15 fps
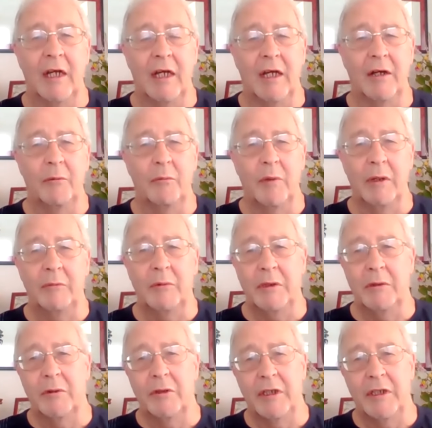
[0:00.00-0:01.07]
when
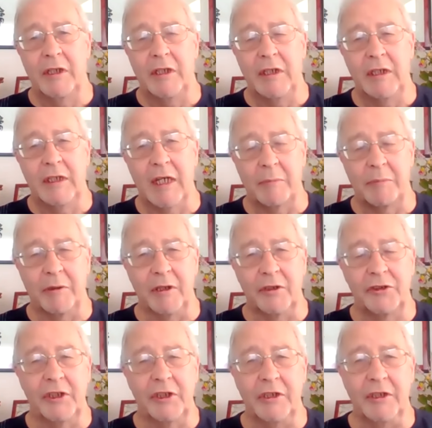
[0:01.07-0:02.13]
we were in the
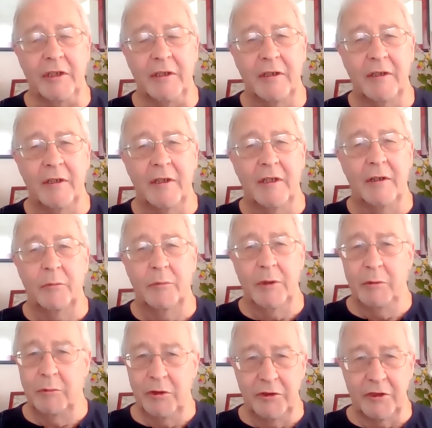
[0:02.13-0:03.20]
capital city,
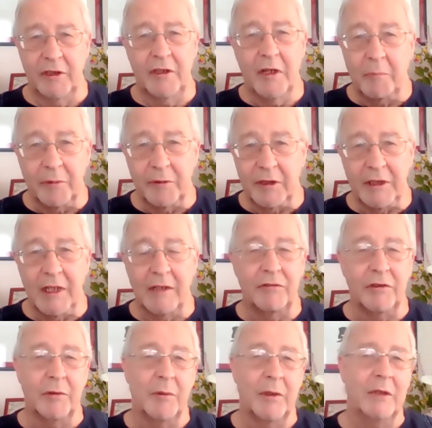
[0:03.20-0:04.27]
we weren't accompanied
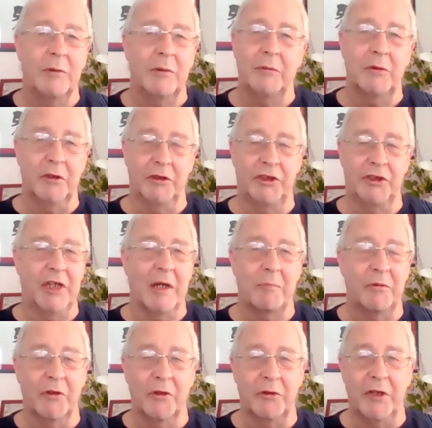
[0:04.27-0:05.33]
everywhere, we weren't
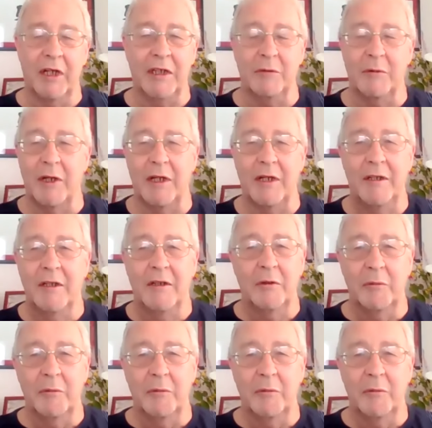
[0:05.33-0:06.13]
chaperoned anywhere.